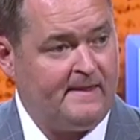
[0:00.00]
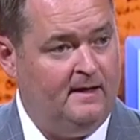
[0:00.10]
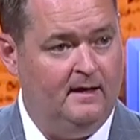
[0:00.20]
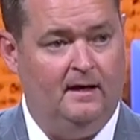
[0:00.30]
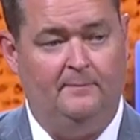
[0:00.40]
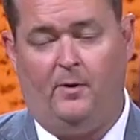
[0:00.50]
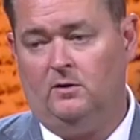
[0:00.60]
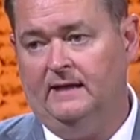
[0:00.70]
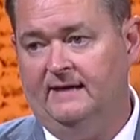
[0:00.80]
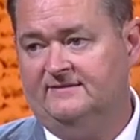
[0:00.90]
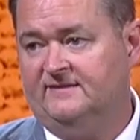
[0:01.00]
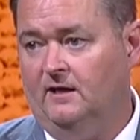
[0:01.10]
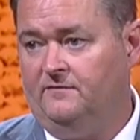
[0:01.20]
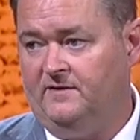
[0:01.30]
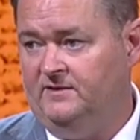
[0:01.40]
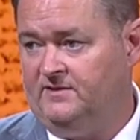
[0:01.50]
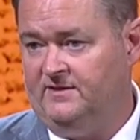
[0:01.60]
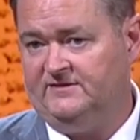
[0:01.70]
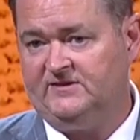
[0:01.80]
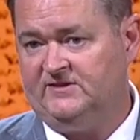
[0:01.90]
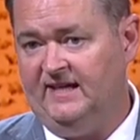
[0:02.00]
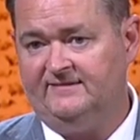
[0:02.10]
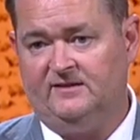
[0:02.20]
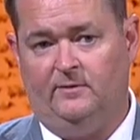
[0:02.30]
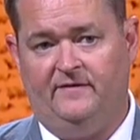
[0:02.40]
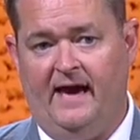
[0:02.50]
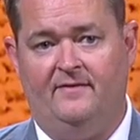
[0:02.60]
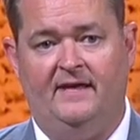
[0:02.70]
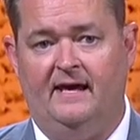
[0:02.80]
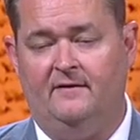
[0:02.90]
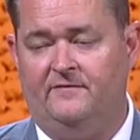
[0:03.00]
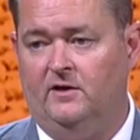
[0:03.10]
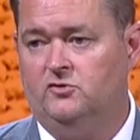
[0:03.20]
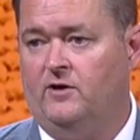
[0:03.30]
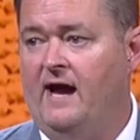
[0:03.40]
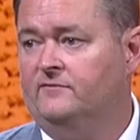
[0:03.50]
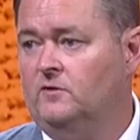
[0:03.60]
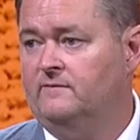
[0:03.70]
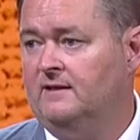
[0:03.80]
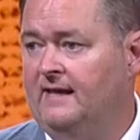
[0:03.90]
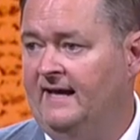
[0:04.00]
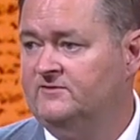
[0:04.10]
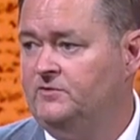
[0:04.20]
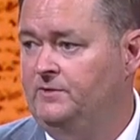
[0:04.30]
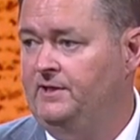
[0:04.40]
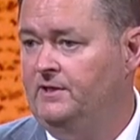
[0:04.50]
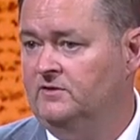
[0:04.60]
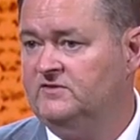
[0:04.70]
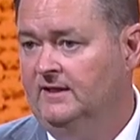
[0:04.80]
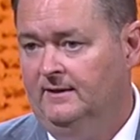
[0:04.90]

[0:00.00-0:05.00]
Parlayed itself into the success that we've had in the NFL draft over the last 2 years.